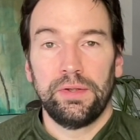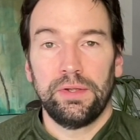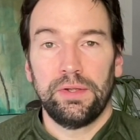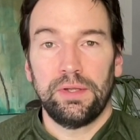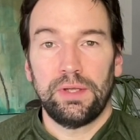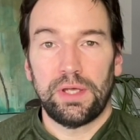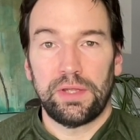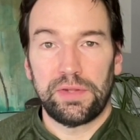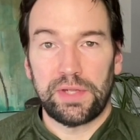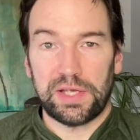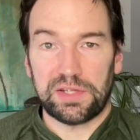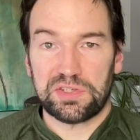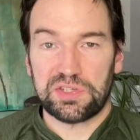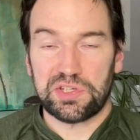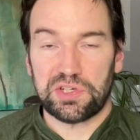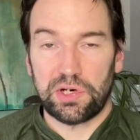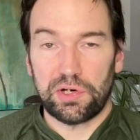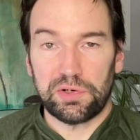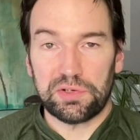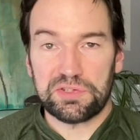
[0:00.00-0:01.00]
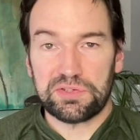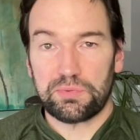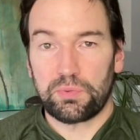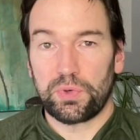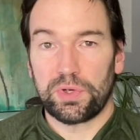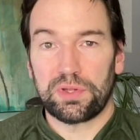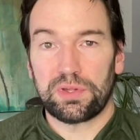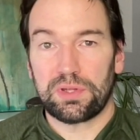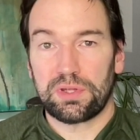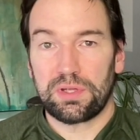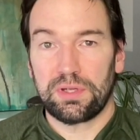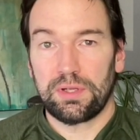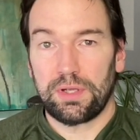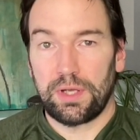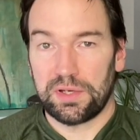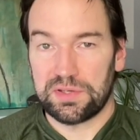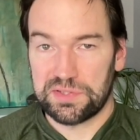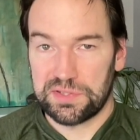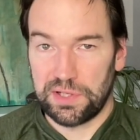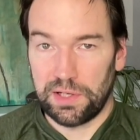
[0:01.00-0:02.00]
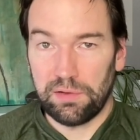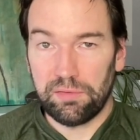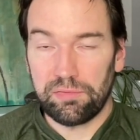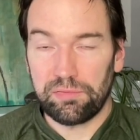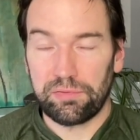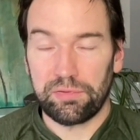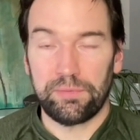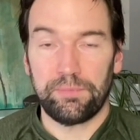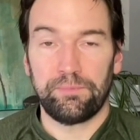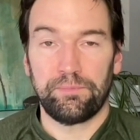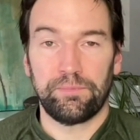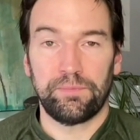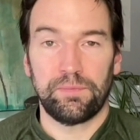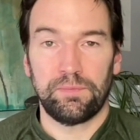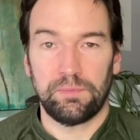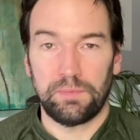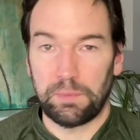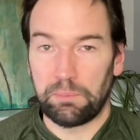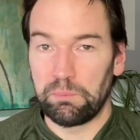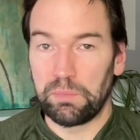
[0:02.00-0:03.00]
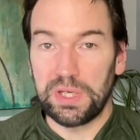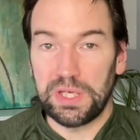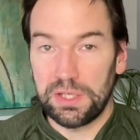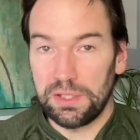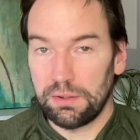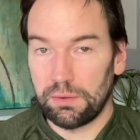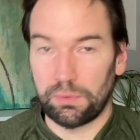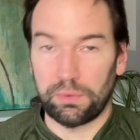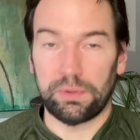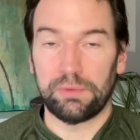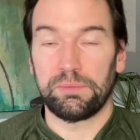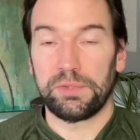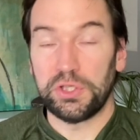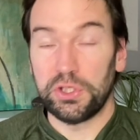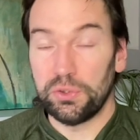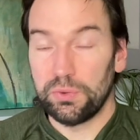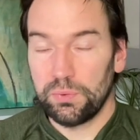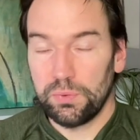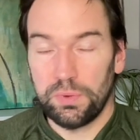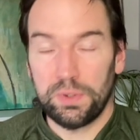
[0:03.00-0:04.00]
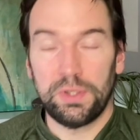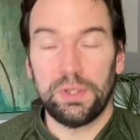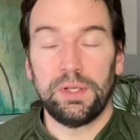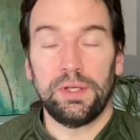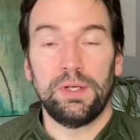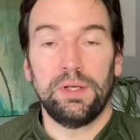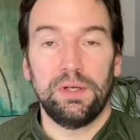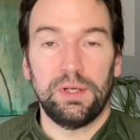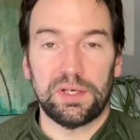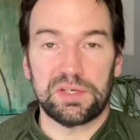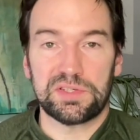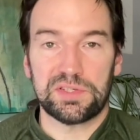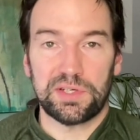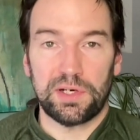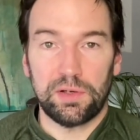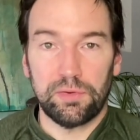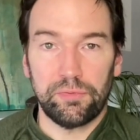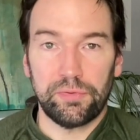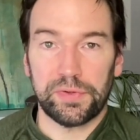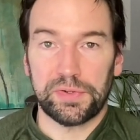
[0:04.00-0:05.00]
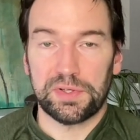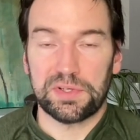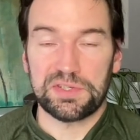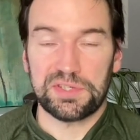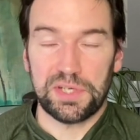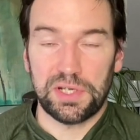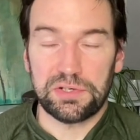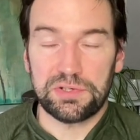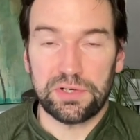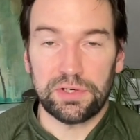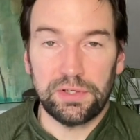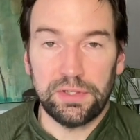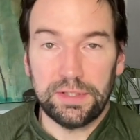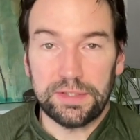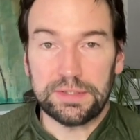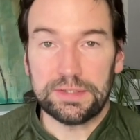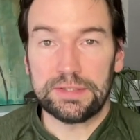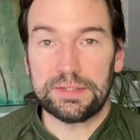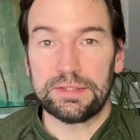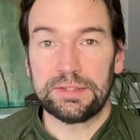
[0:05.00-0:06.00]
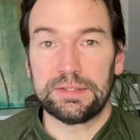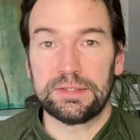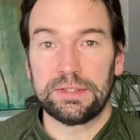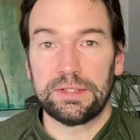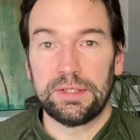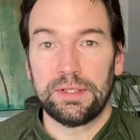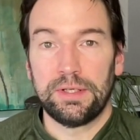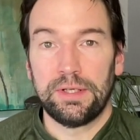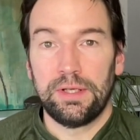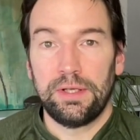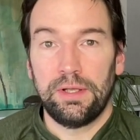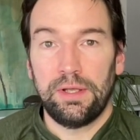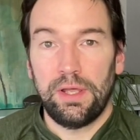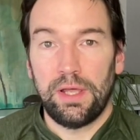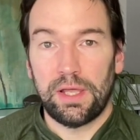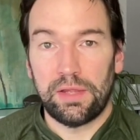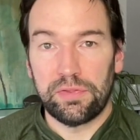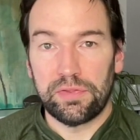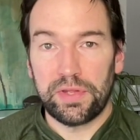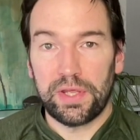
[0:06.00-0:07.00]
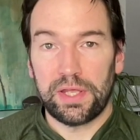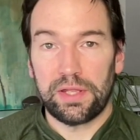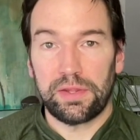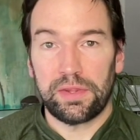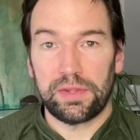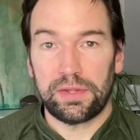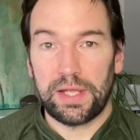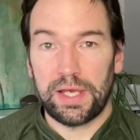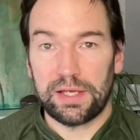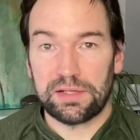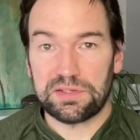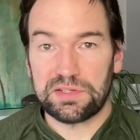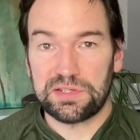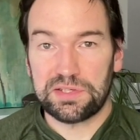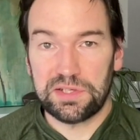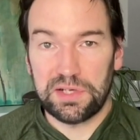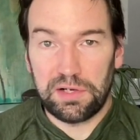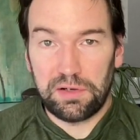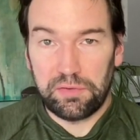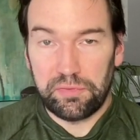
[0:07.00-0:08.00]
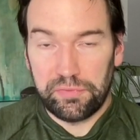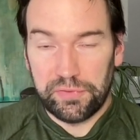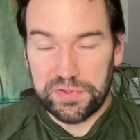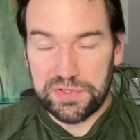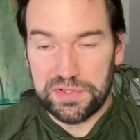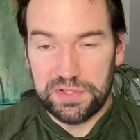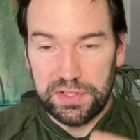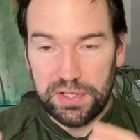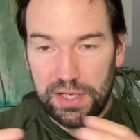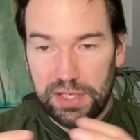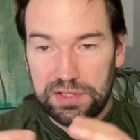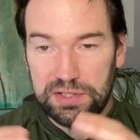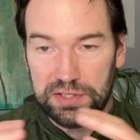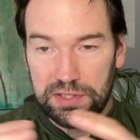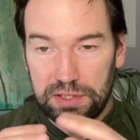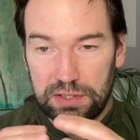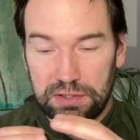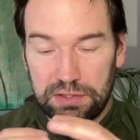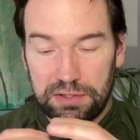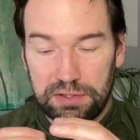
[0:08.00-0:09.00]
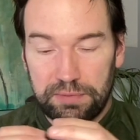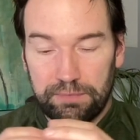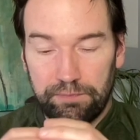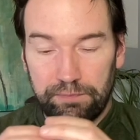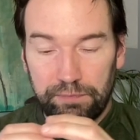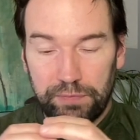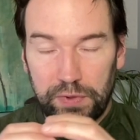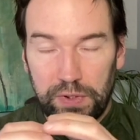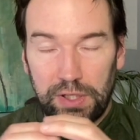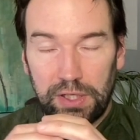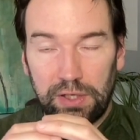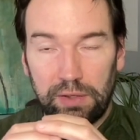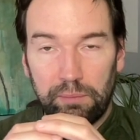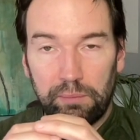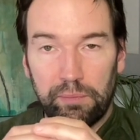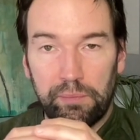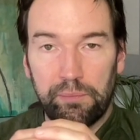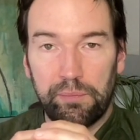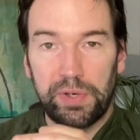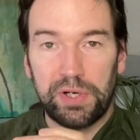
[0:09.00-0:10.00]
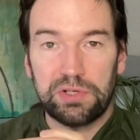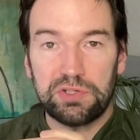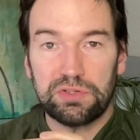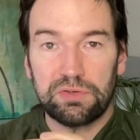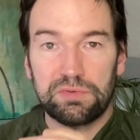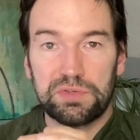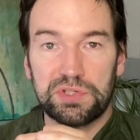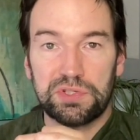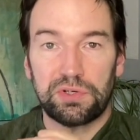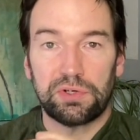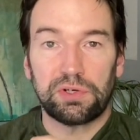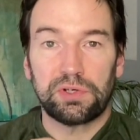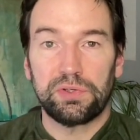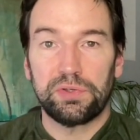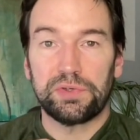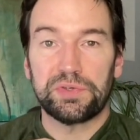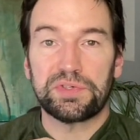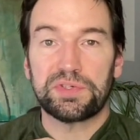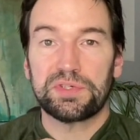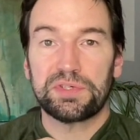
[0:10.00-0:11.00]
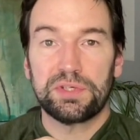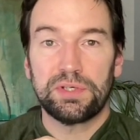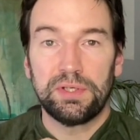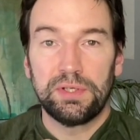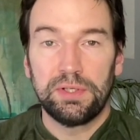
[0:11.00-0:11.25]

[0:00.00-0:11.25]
And that starts with a self, me or you, a self at the center. And then that self is nested in a bunch of circles